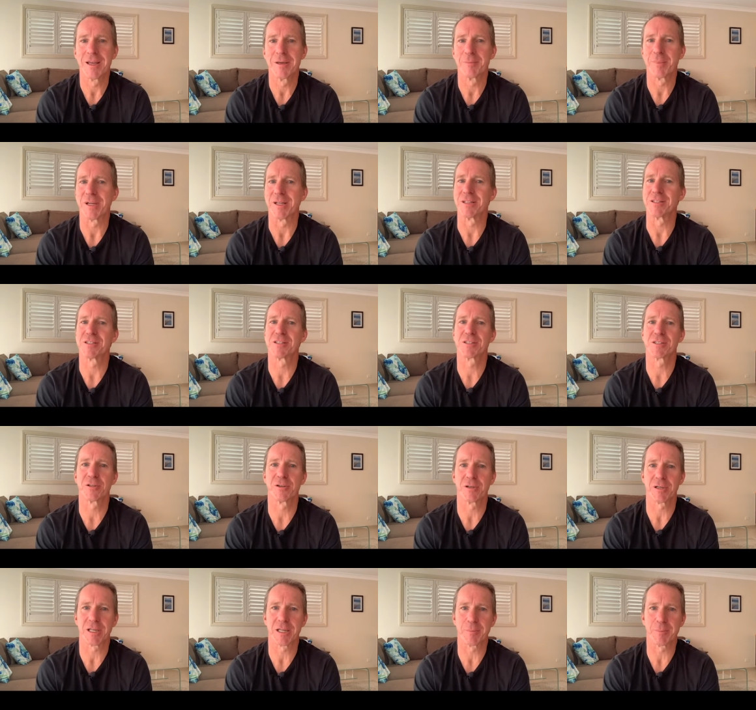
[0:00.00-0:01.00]
But it's
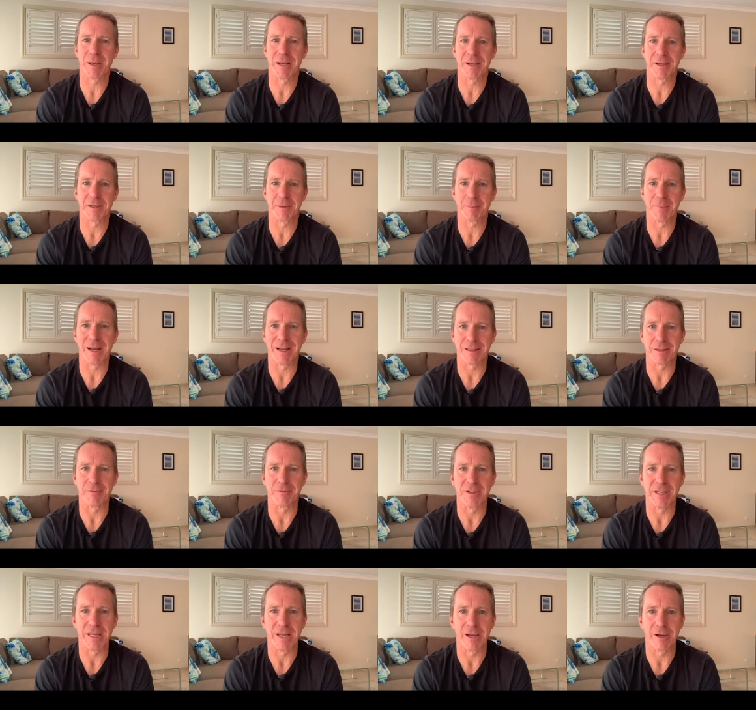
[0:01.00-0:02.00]
certainly better to make the
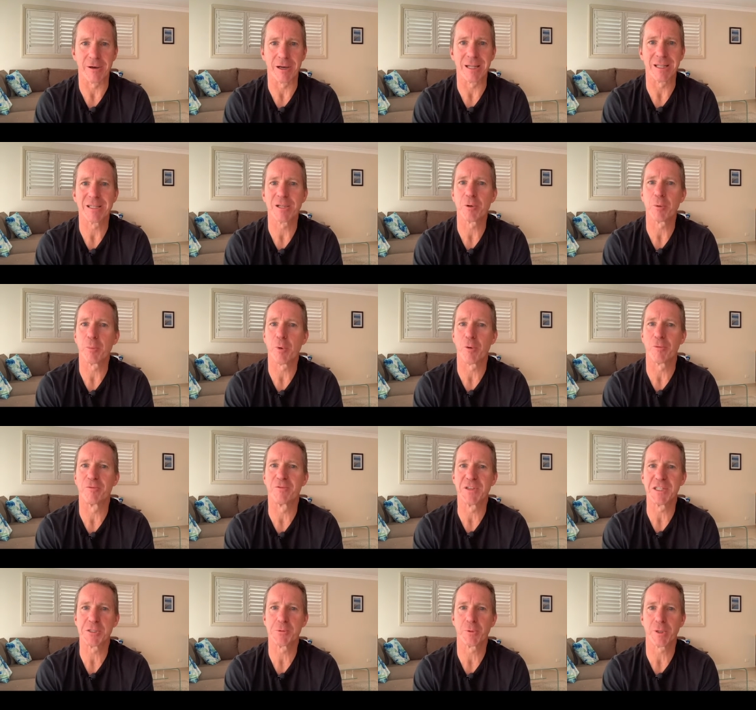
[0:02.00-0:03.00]
video a little more
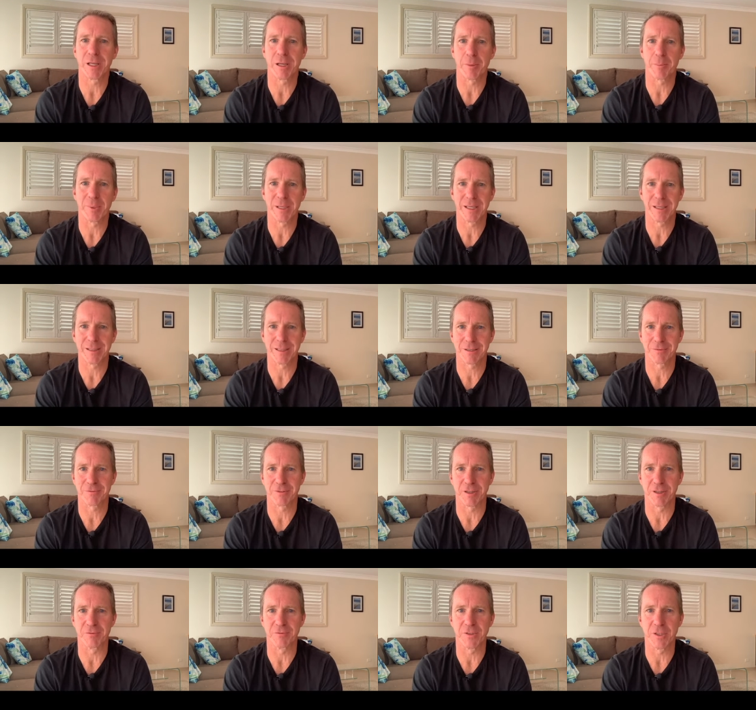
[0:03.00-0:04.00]
visually appealing for
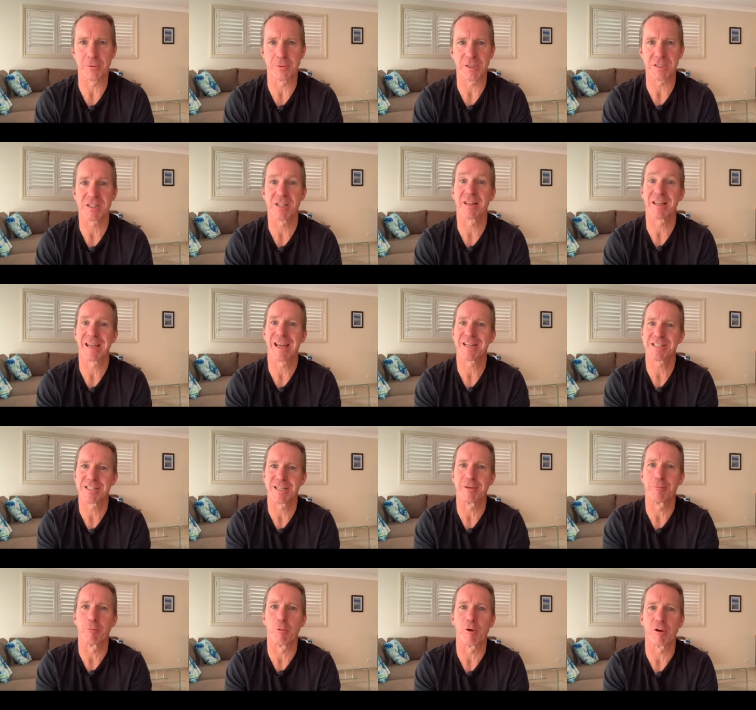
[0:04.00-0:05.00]
the viewer so they
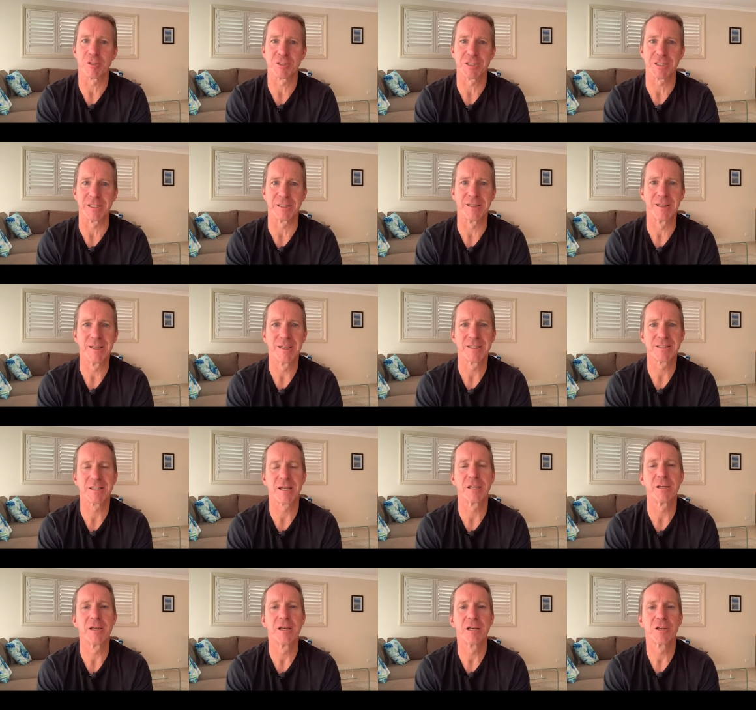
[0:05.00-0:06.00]
actually watch it.
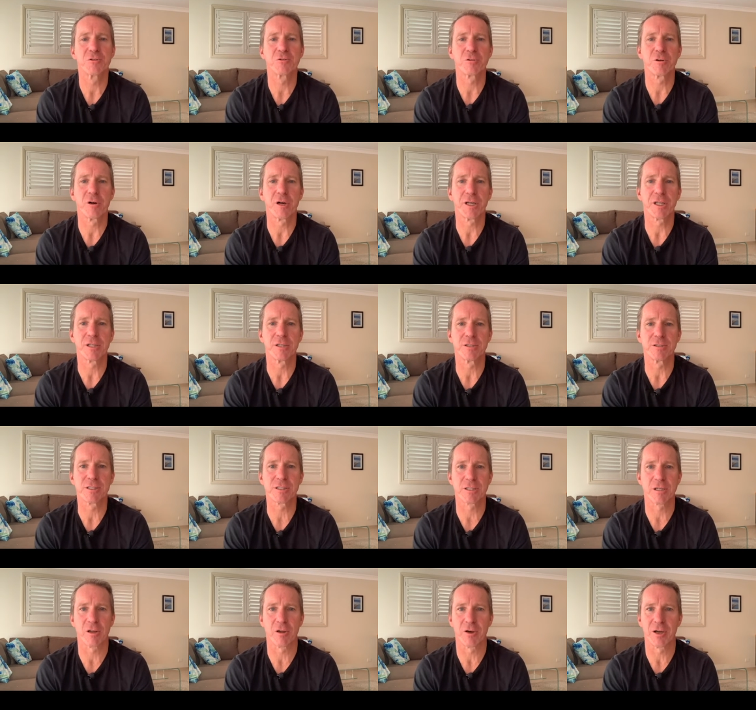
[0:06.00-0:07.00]
So try to use
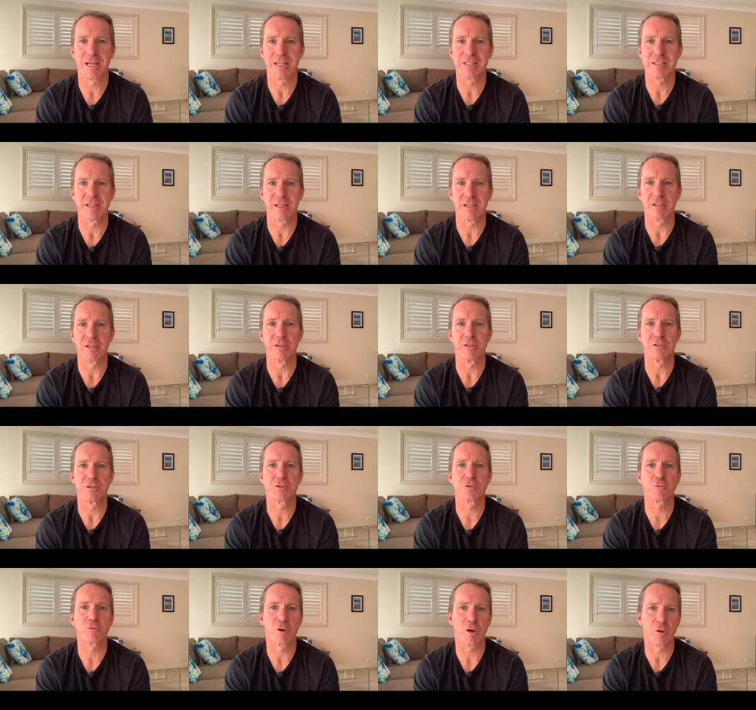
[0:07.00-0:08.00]
slides that you
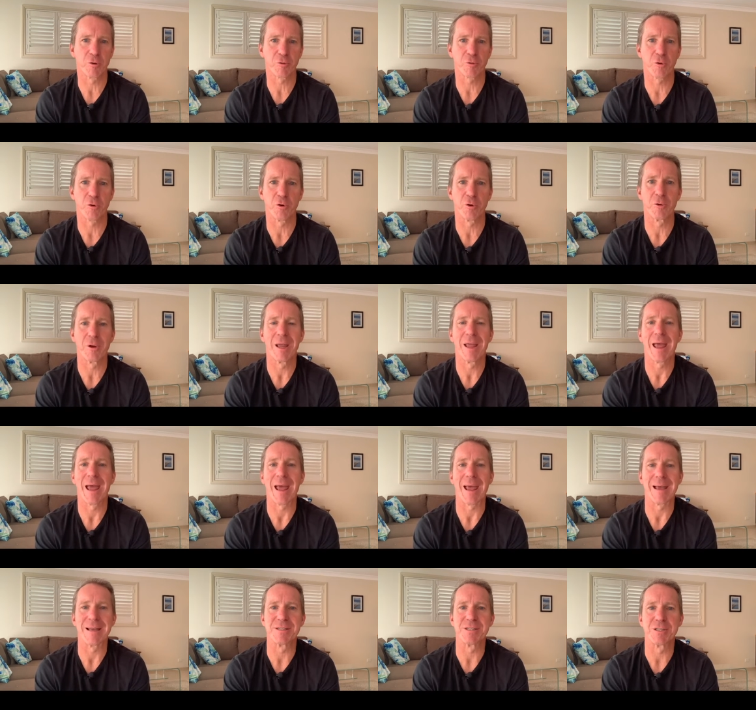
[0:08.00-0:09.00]
scroll through
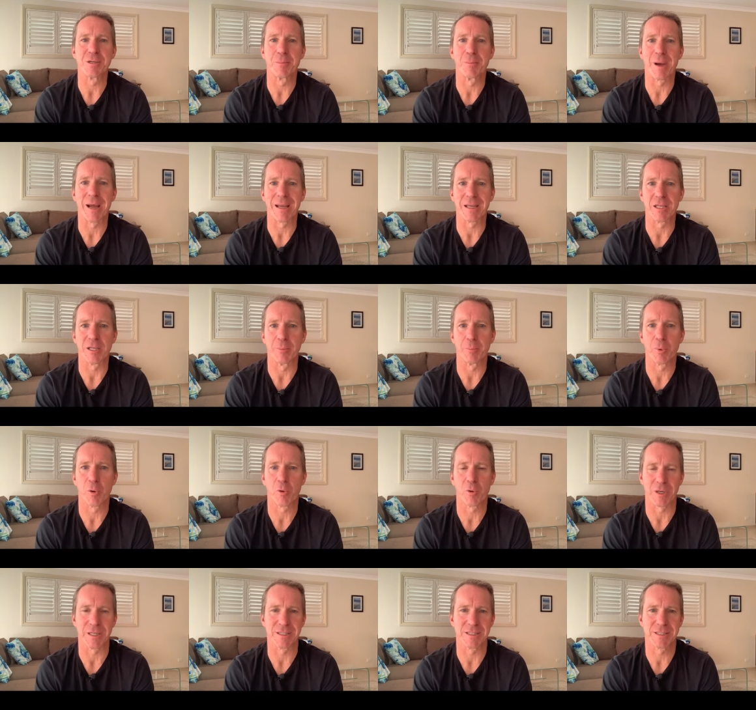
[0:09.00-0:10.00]
as you make your
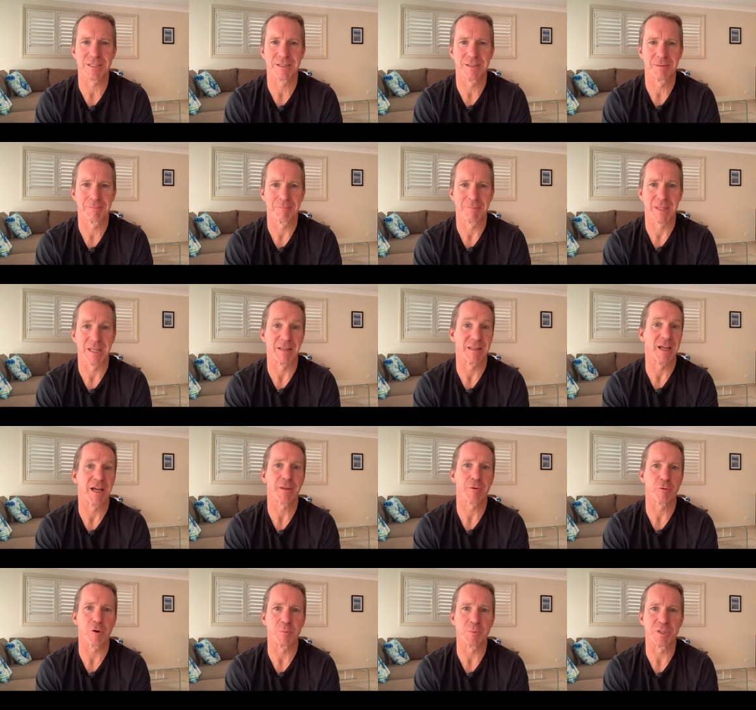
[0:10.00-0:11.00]
points. Now the
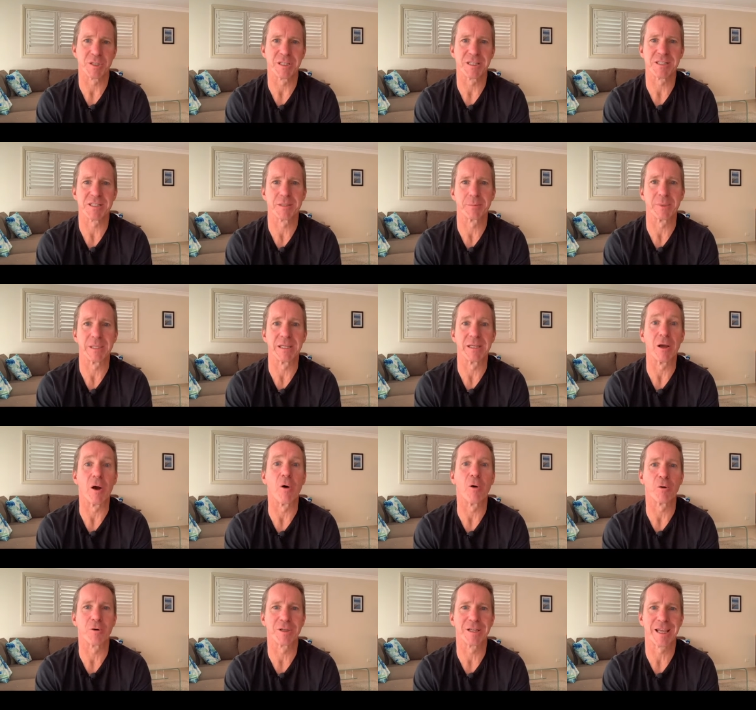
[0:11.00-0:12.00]
other option is to be
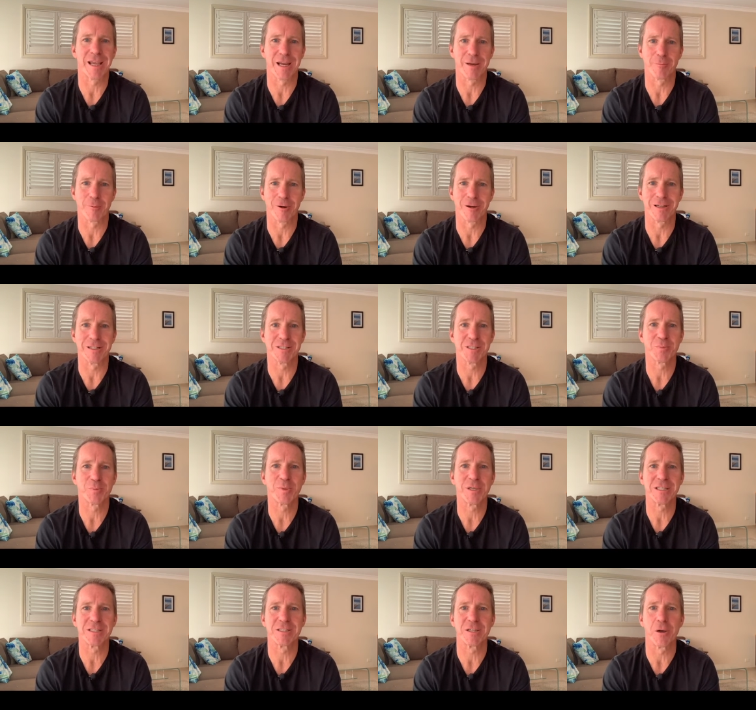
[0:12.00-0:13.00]
on camera and
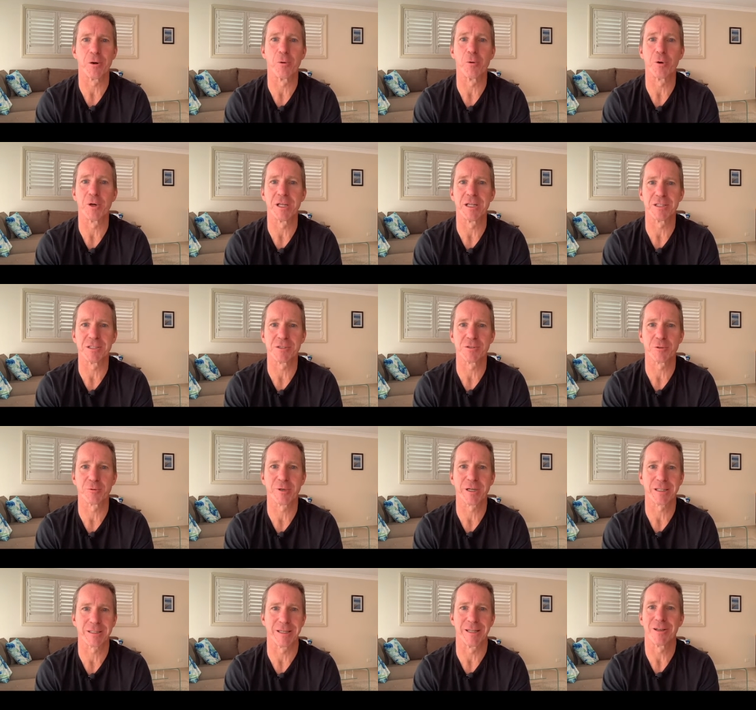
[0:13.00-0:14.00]
speak to your audience
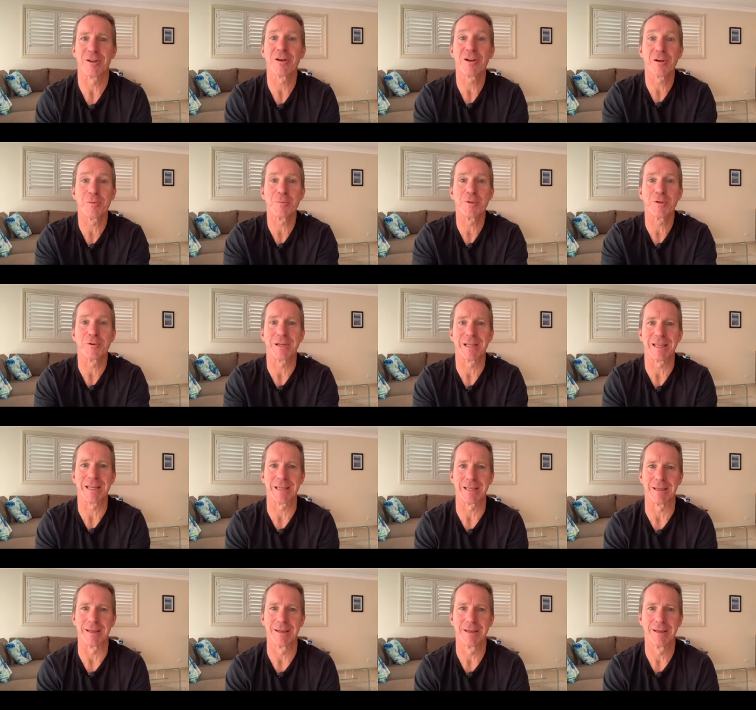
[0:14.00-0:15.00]
directly, like I'm doing here.